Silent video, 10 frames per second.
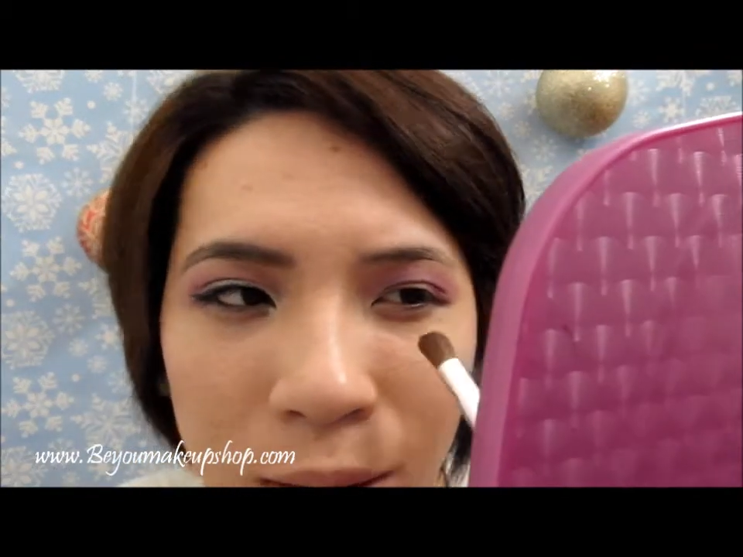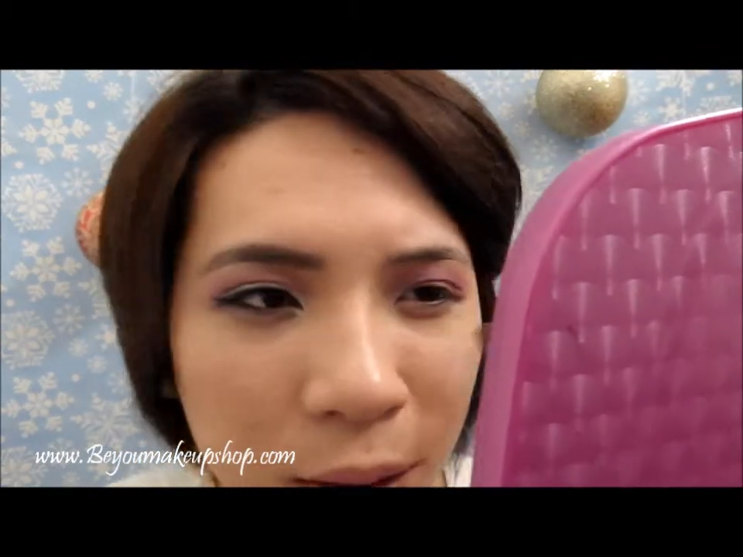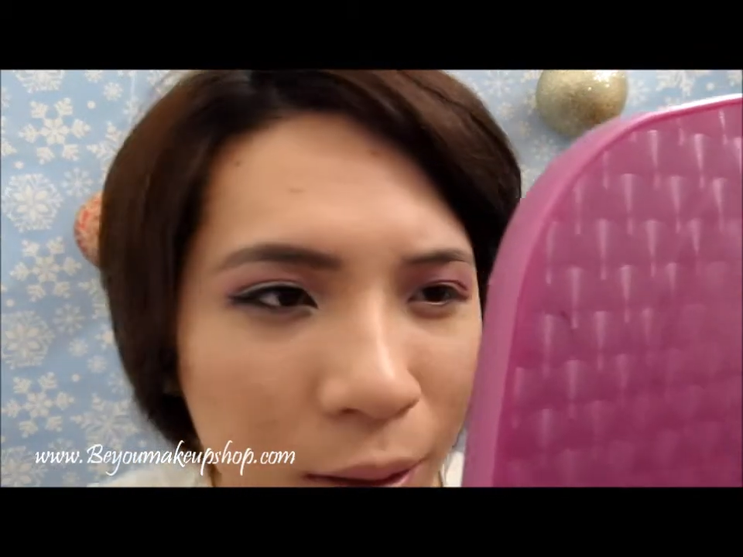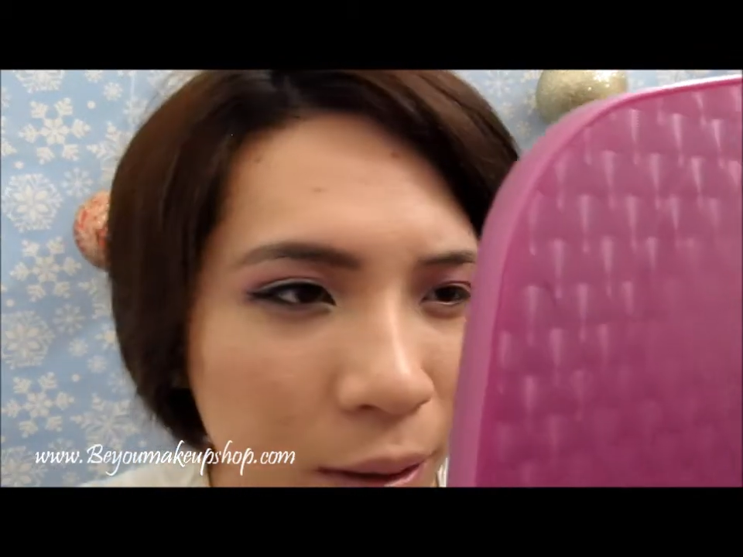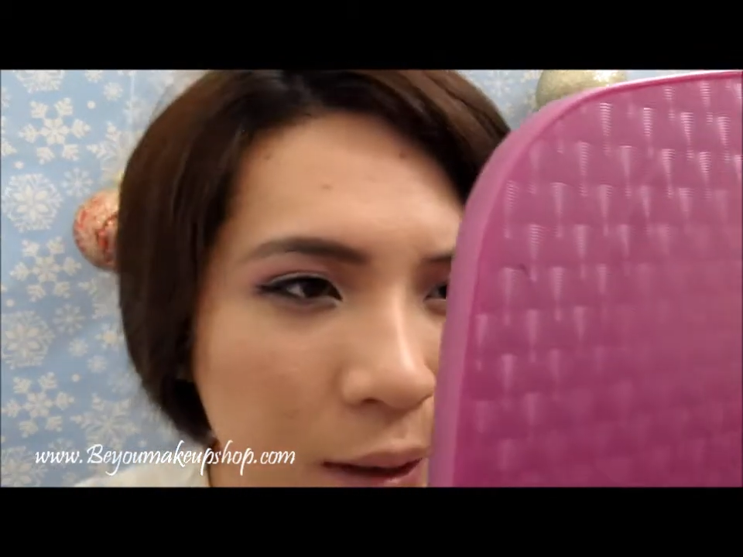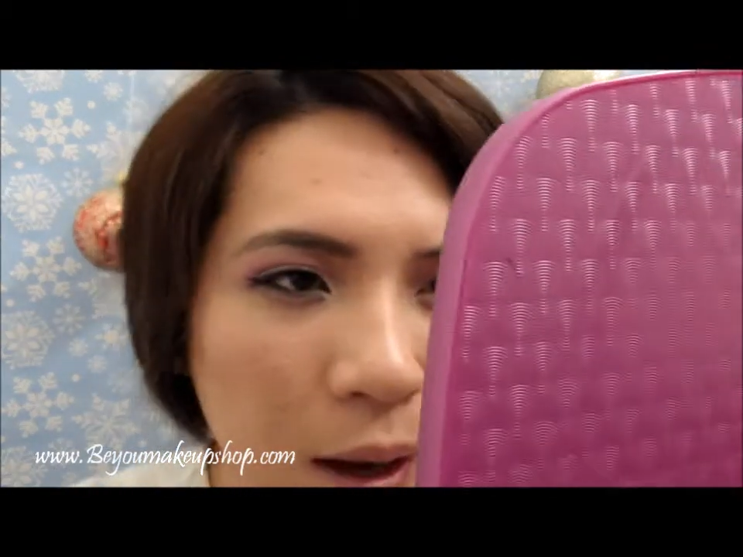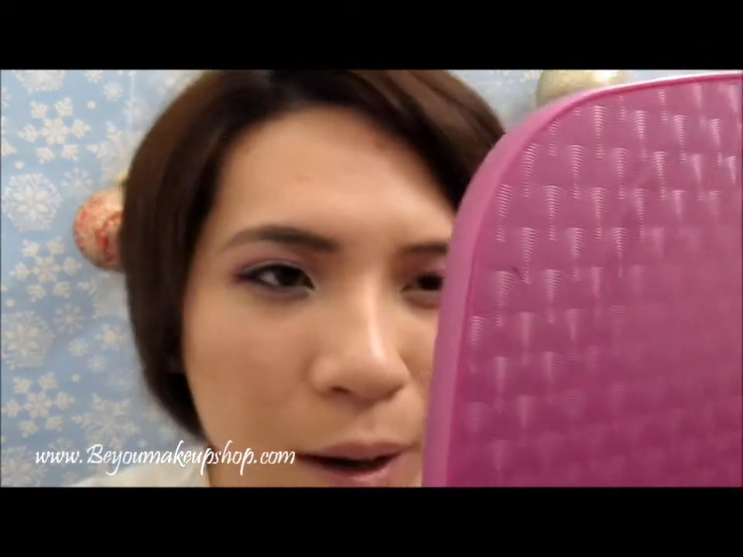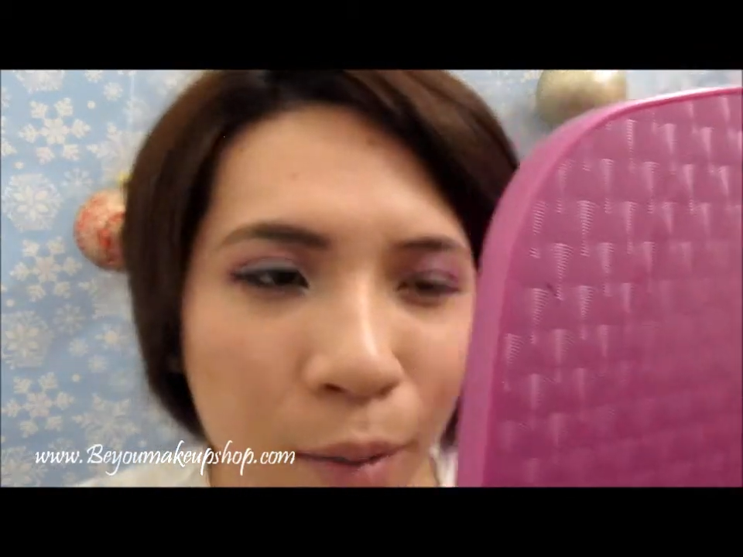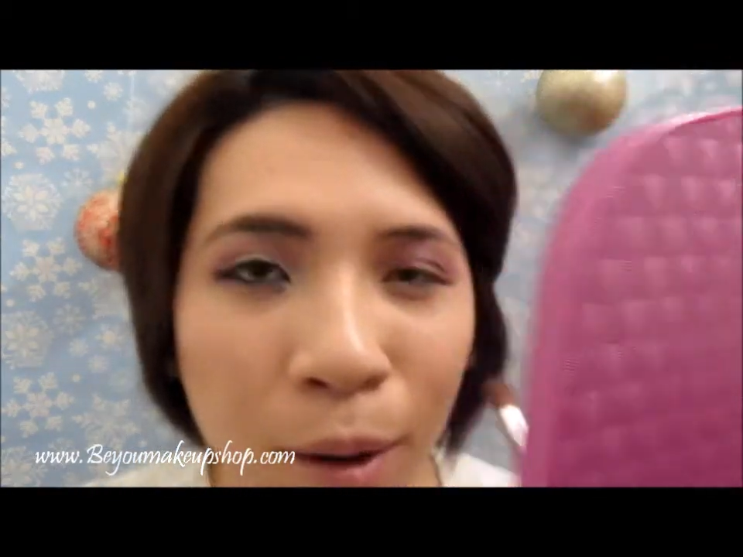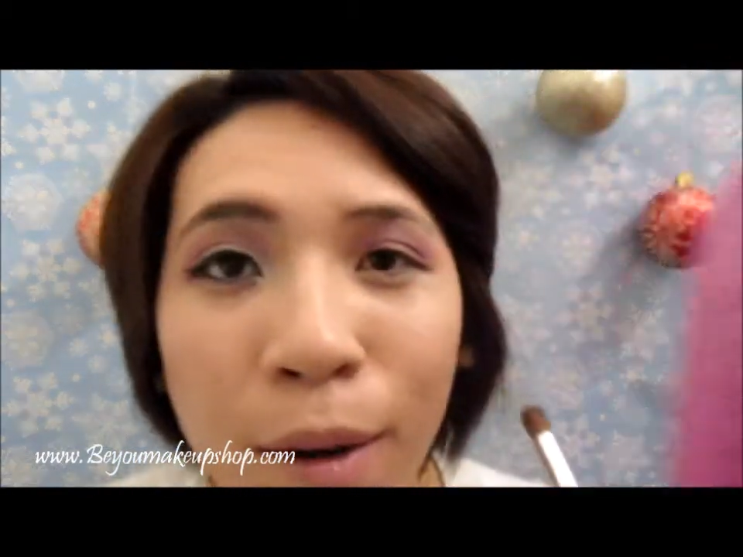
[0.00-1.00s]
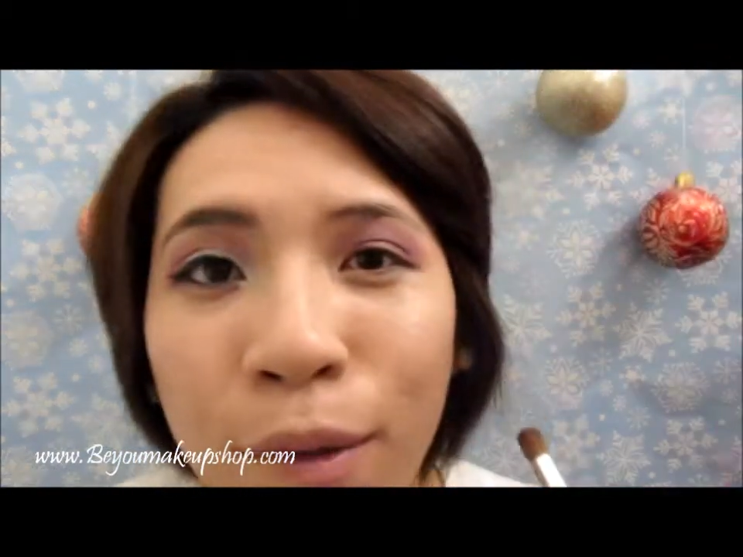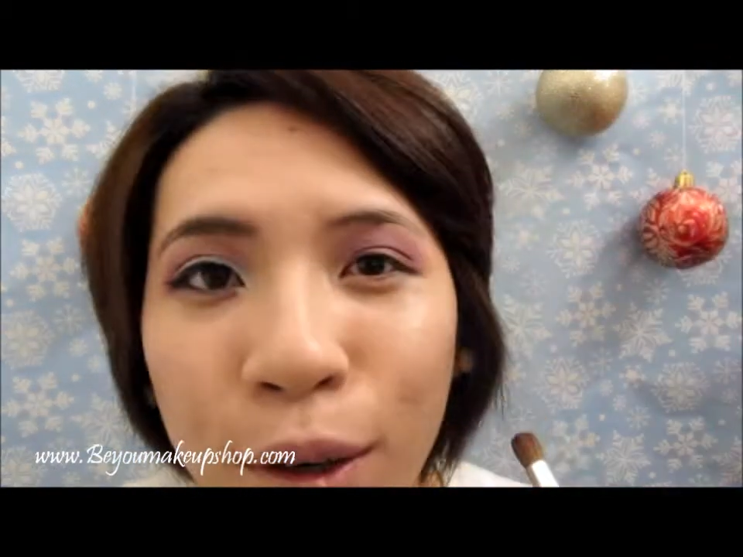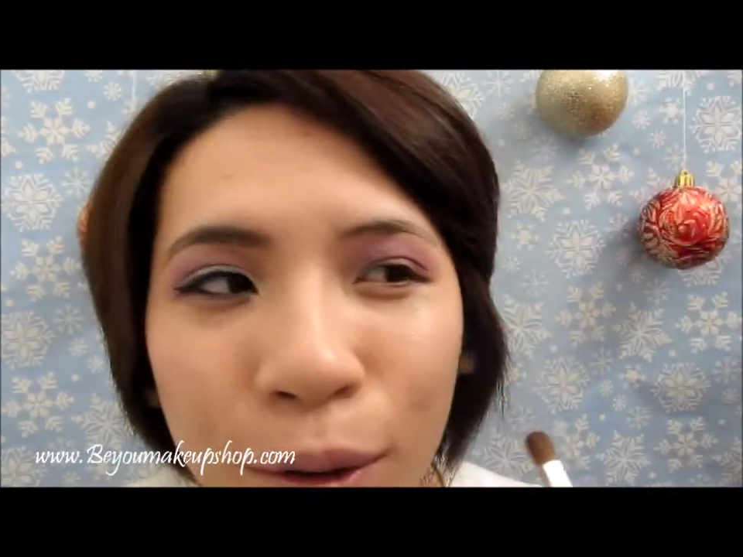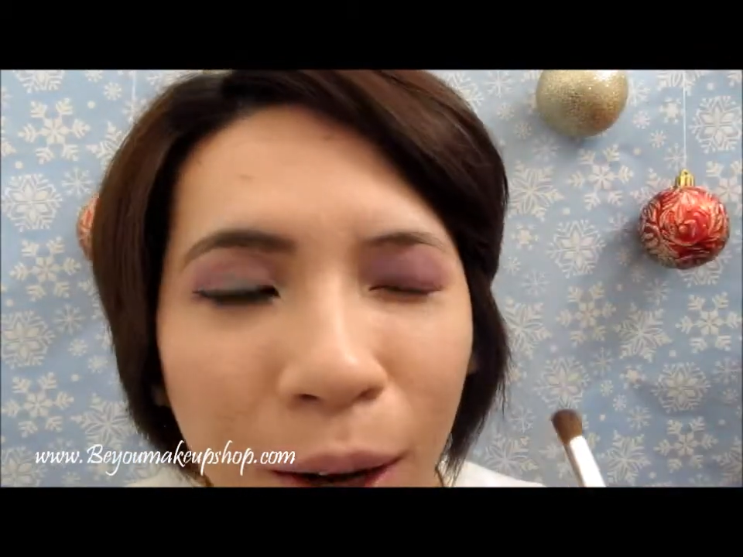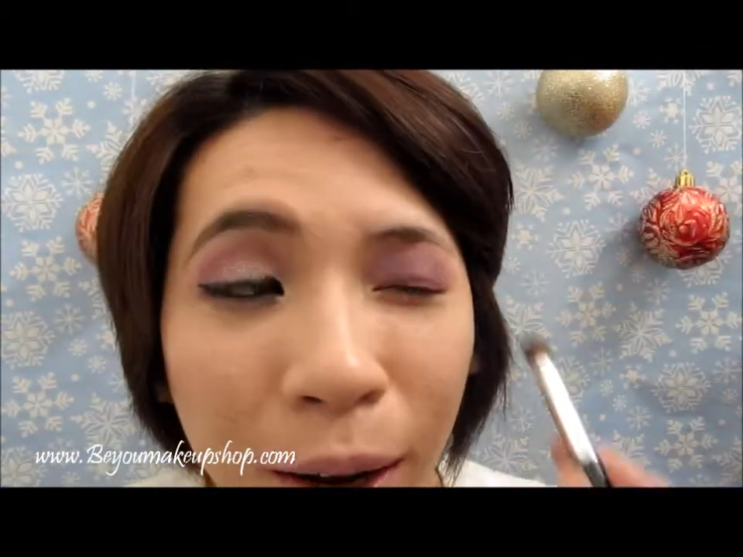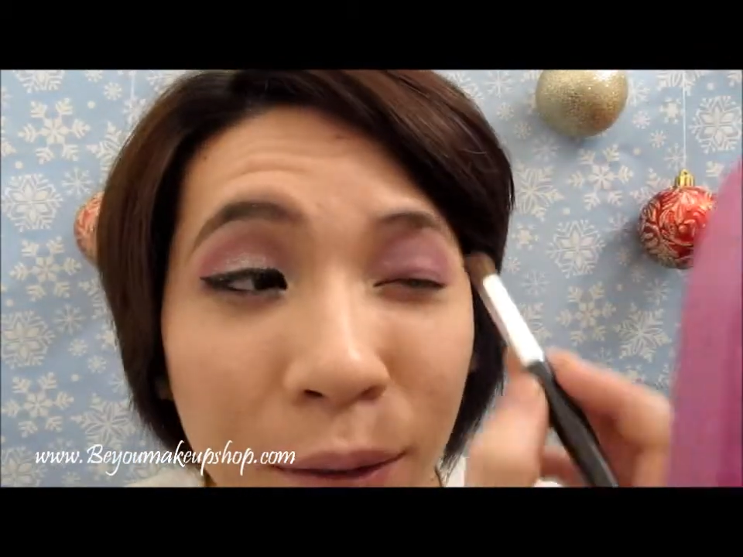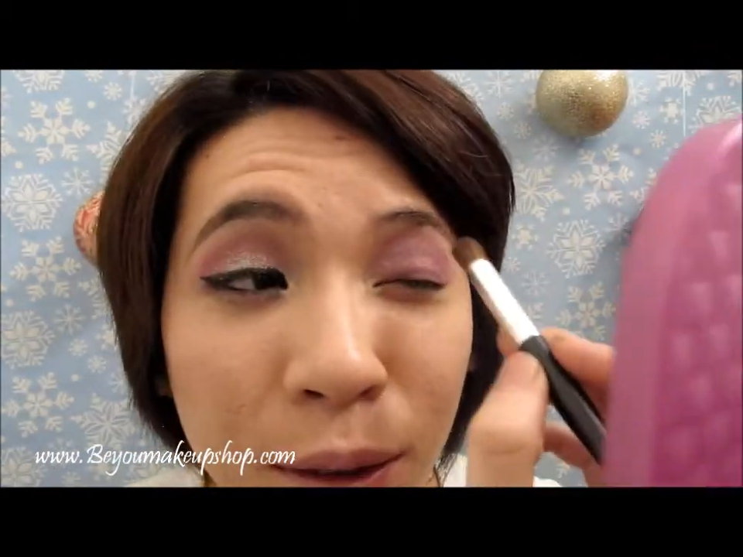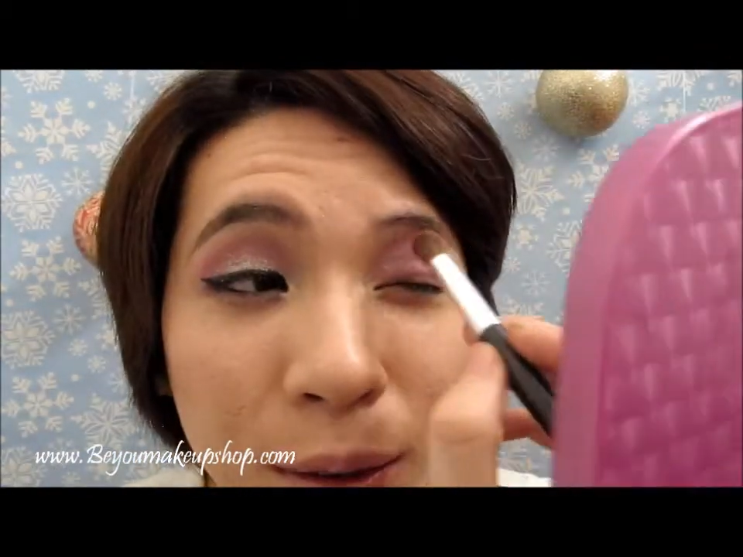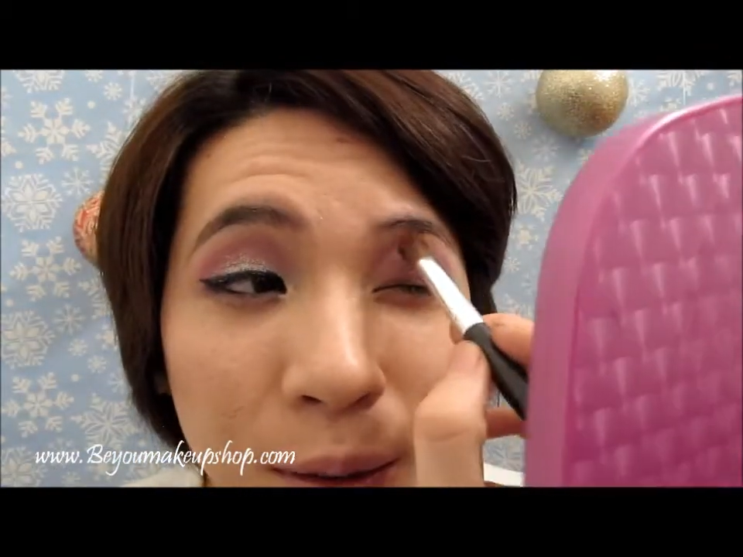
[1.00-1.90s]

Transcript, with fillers: and just edit whatever you have to.